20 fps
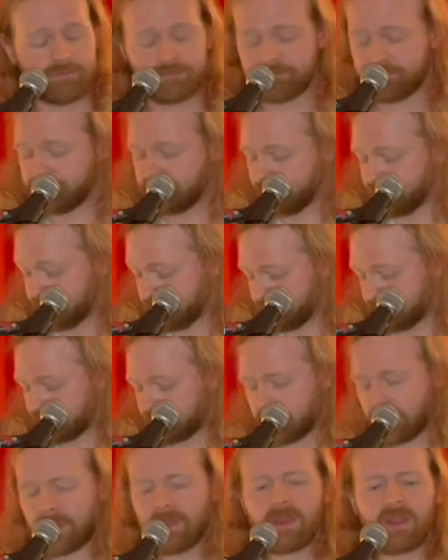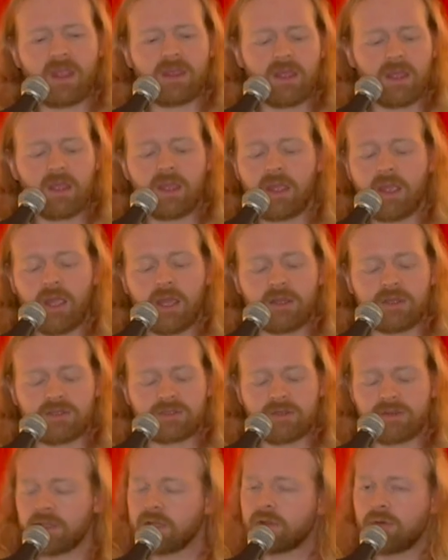And there's a thing called palm muting,
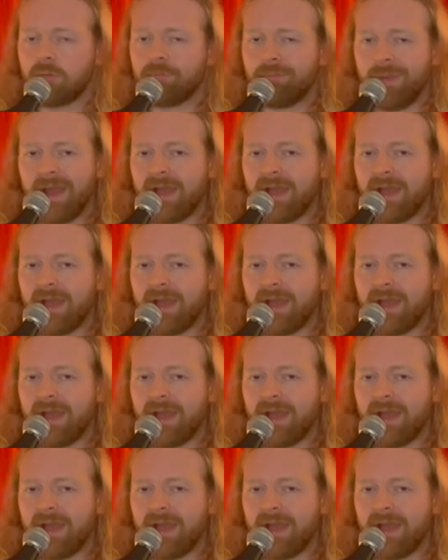where